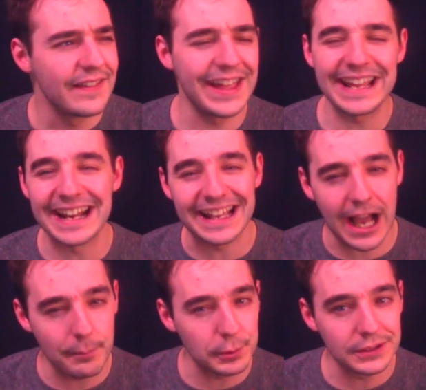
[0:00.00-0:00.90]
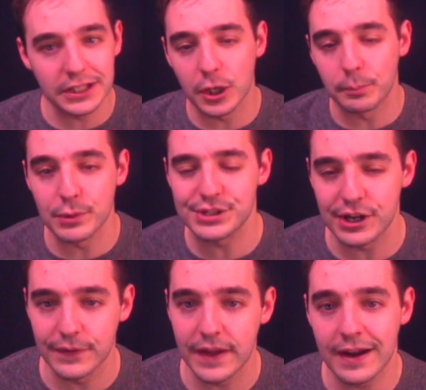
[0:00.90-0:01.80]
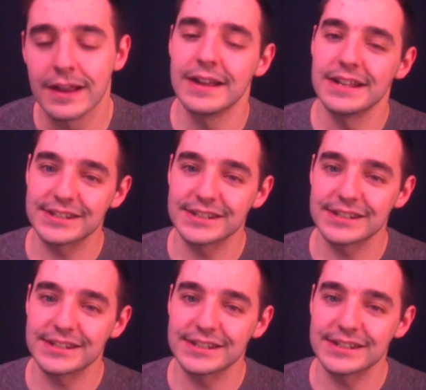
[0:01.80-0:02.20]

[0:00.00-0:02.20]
They get a couple little boosts here and there.